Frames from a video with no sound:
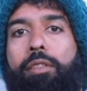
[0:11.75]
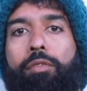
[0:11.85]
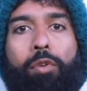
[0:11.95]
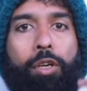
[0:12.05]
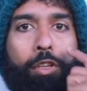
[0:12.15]

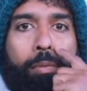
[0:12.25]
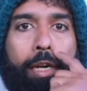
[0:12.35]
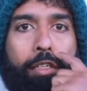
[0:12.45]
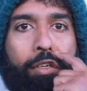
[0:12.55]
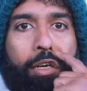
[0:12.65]
in what you
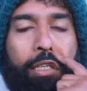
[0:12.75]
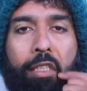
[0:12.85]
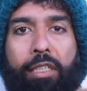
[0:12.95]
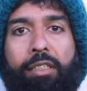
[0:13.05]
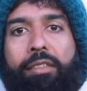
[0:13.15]
might call
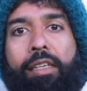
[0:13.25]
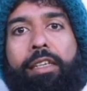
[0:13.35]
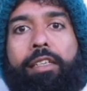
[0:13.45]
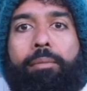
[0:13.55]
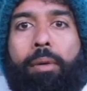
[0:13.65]
the
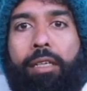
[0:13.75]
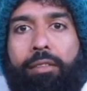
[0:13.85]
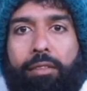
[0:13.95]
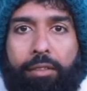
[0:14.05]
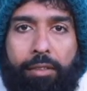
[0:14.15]
ascended
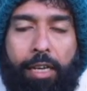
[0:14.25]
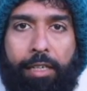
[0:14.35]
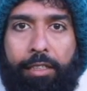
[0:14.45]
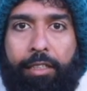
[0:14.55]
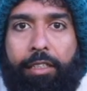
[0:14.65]
masters
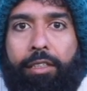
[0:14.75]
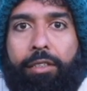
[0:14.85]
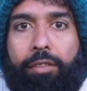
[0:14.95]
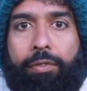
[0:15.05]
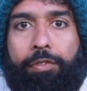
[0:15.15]
category
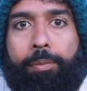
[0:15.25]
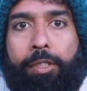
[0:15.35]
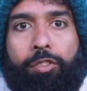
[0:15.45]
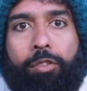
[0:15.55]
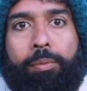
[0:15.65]
of
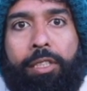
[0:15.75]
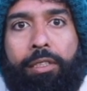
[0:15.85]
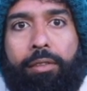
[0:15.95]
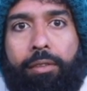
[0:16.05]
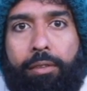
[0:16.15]
spiritual
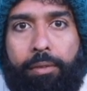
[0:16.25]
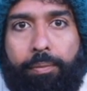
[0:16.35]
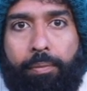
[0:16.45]
beings.